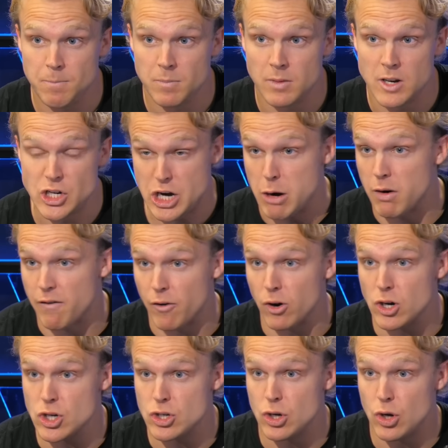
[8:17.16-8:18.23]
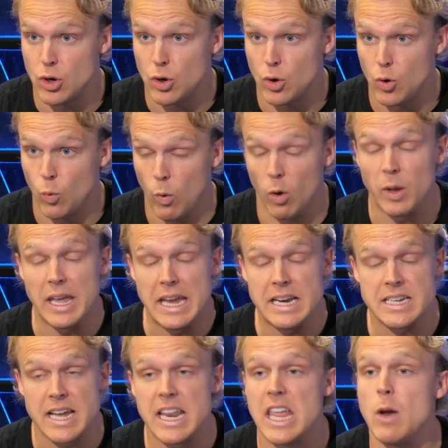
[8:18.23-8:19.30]
Jared Verse will eat,
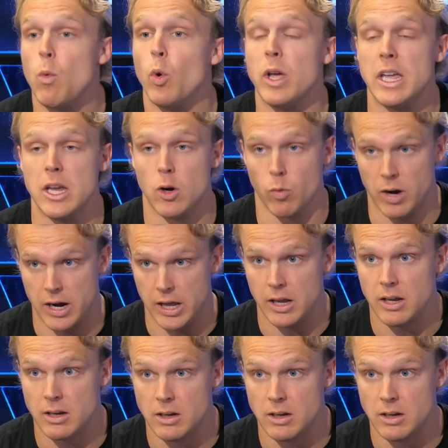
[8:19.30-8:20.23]
and he will eat greedy.